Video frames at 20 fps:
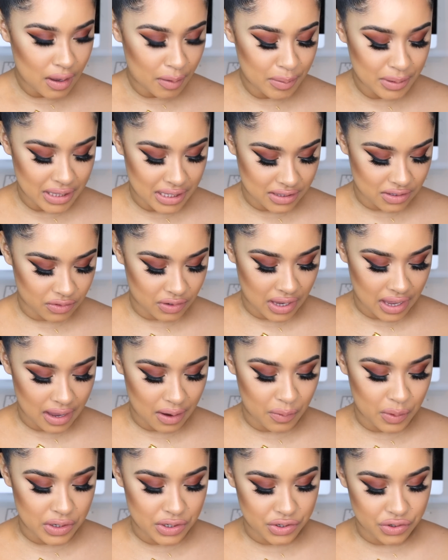But that's okay,
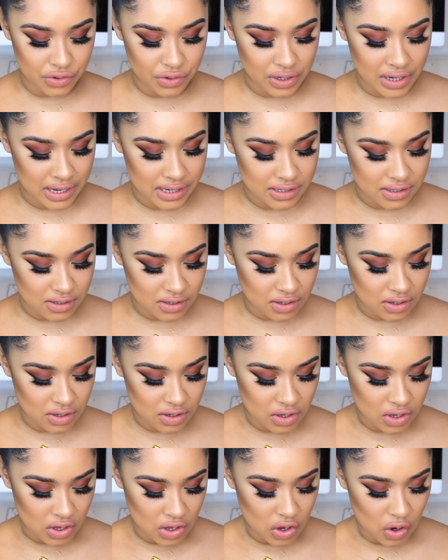I wanna show you guys
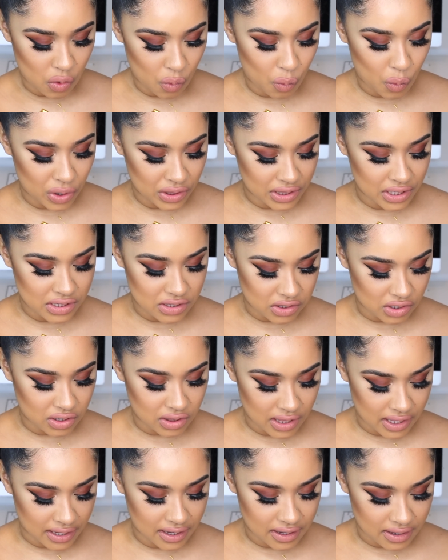what these
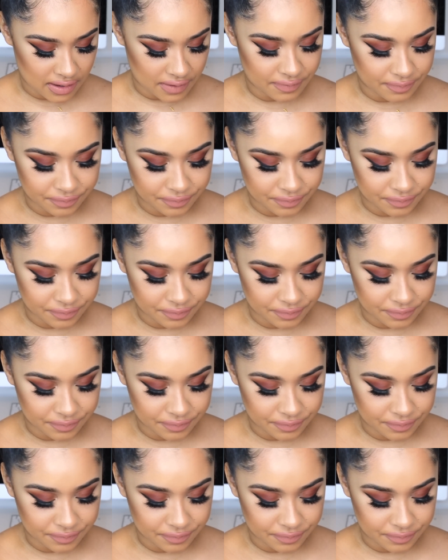look like.